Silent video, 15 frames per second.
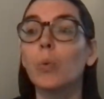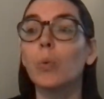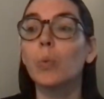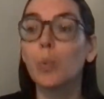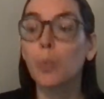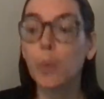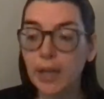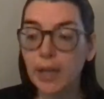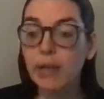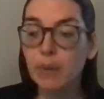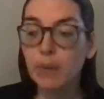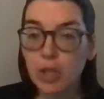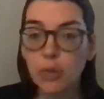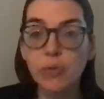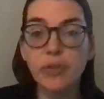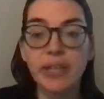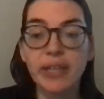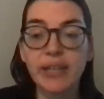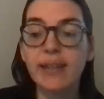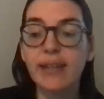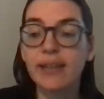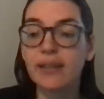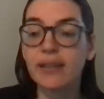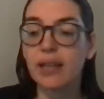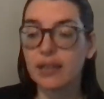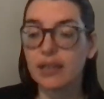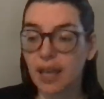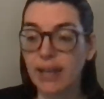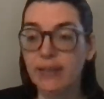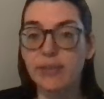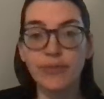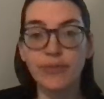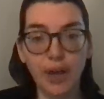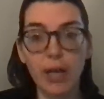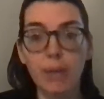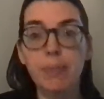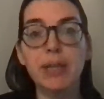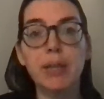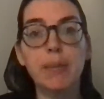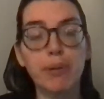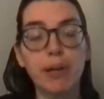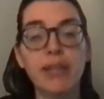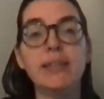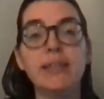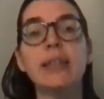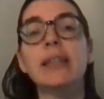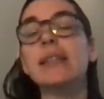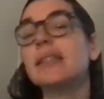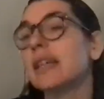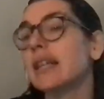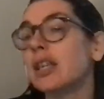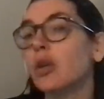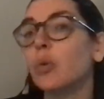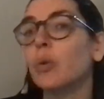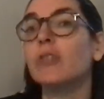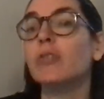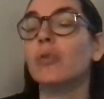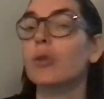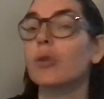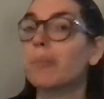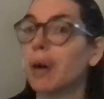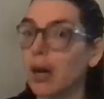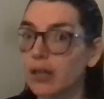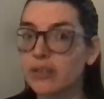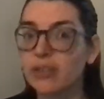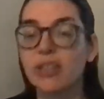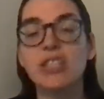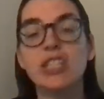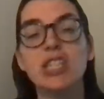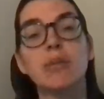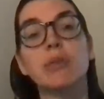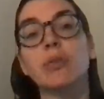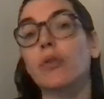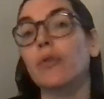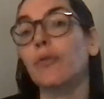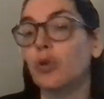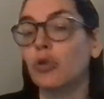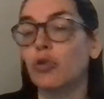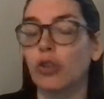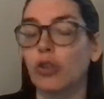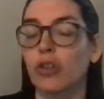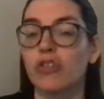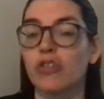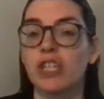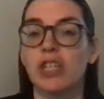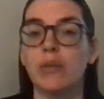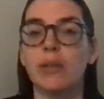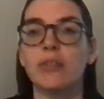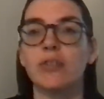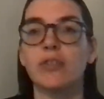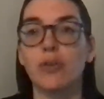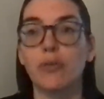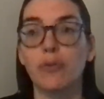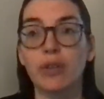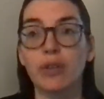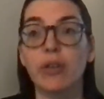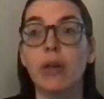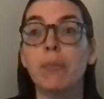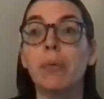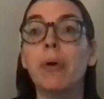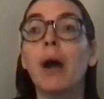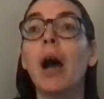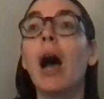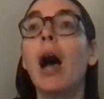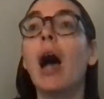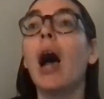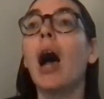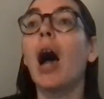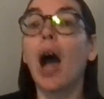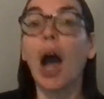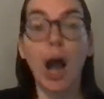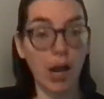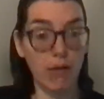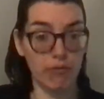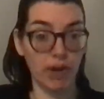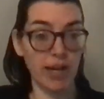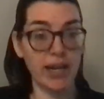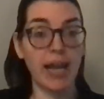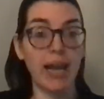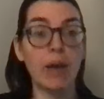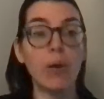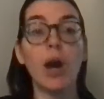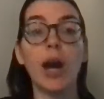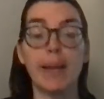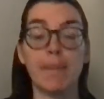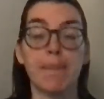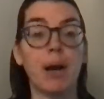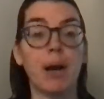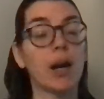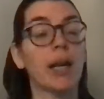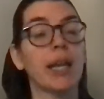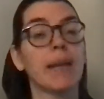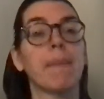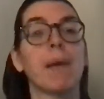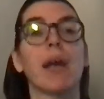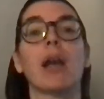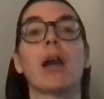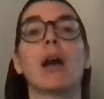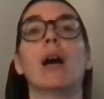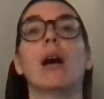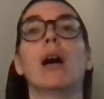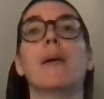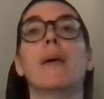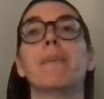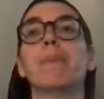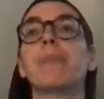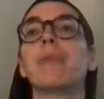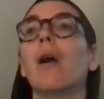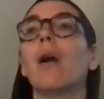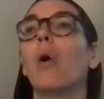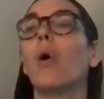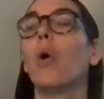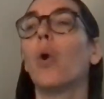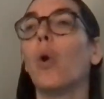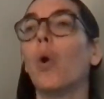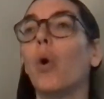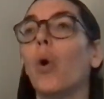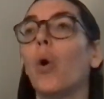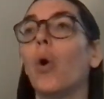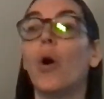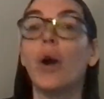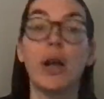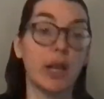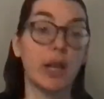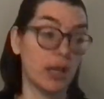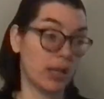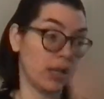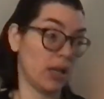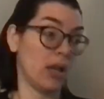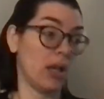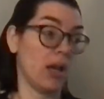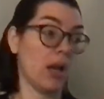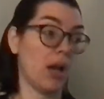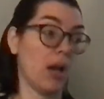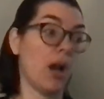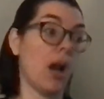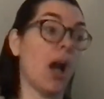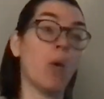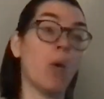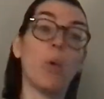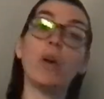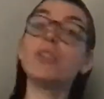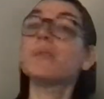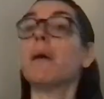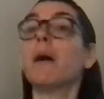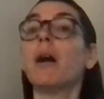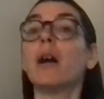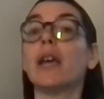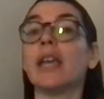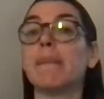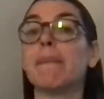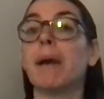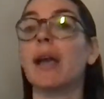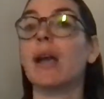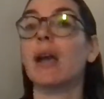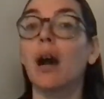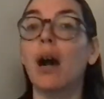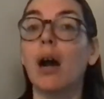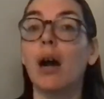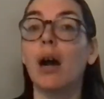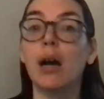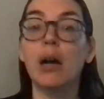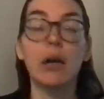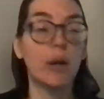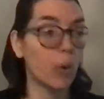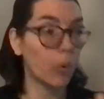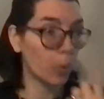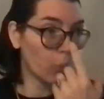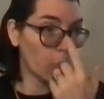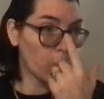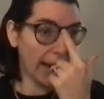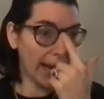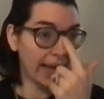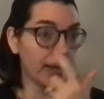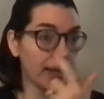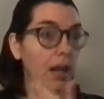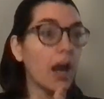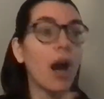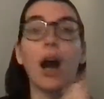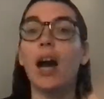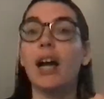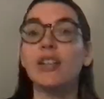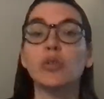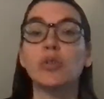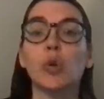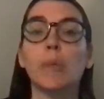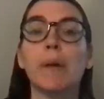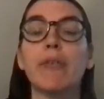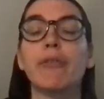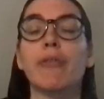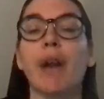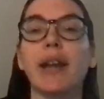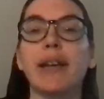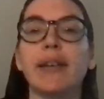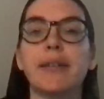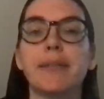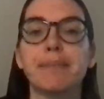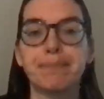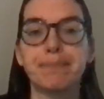when we're using it as a verb in the present continuous or the past continuous or the future continuous. So, for example, right now I am parking my car, or I was parking my car when I saw my friend.